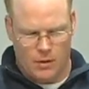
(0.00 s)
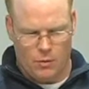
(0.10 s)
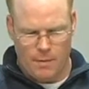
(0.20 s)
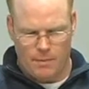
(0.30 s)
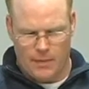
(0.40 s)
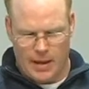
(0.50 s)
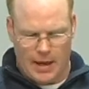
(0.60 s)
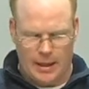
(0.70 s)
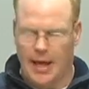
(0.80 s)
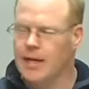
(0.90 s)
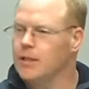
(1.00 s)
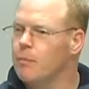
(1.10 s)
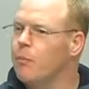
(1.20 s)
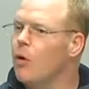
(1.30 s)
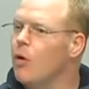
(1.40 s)
whoop. It'll
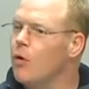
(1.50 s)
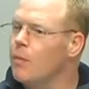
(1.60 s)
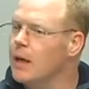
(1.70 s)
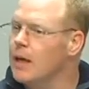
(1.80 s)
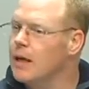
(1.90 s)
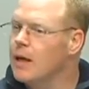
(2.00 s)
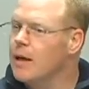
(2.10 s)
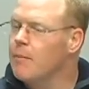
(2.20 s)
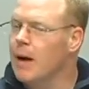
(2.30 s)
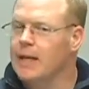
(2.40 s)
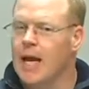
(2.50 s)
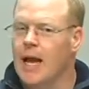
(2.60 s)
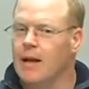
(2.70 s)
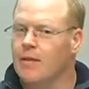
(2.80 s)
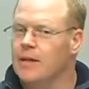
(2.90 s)
actually pull me my
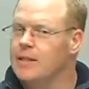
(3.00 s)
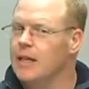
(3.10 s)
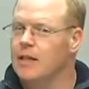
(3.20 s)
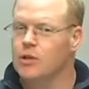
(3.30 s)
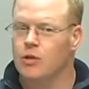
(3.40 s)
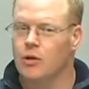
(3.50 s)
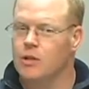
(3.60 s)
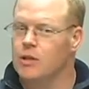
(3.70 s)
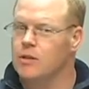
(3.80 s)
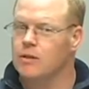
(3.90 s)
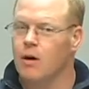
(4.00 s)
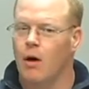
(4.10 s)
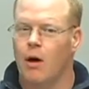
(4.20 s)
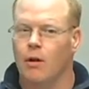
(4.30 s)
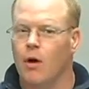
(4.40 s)
data. This thing searches
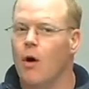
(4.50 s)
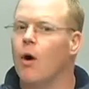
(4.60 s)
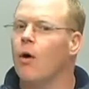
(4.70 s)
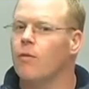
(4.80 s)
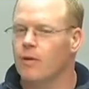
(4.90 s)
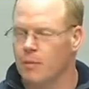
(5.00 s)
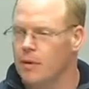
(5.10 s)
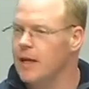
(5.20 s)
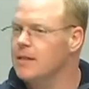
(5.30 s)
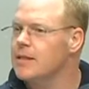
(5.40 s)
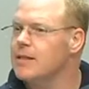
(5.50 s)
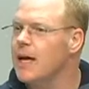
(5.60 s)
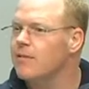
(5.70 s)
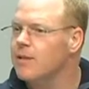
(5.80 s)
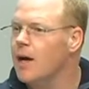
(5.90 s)
all over the place
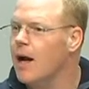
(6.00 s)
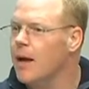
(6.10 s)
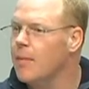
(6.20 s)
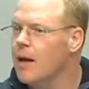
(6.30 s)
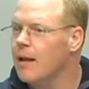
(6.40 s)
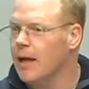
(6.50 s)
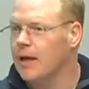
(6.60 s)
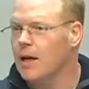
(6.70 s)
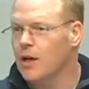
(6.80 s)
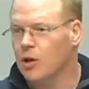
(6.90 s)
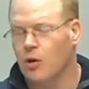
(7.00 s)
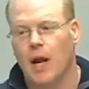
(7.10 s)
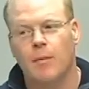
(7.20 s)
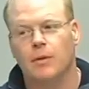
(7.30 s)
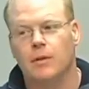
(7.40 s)
inside of time. Like you're
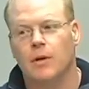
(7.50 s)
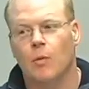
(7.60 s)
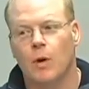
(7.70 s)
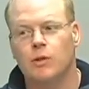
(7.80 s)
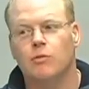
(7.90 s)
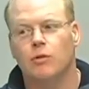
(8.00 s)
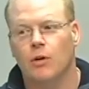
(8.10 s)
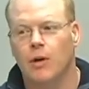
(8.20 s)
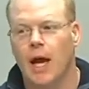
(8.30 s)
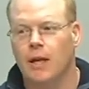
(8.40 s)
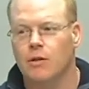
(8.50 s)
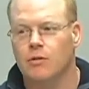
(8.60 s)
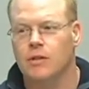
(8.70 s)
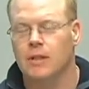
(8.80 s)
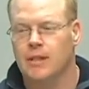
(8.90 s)
able to, once you learn how to
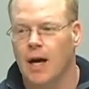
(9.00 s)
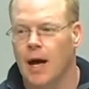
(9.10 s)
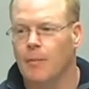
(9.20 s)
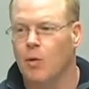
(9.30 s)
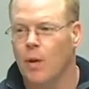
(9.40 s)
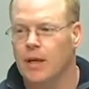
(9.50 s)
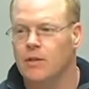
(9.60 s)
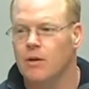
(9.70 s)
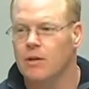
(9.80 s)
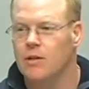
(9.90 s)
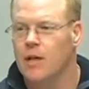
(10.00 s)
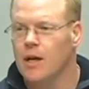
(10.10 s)
use the time quick search,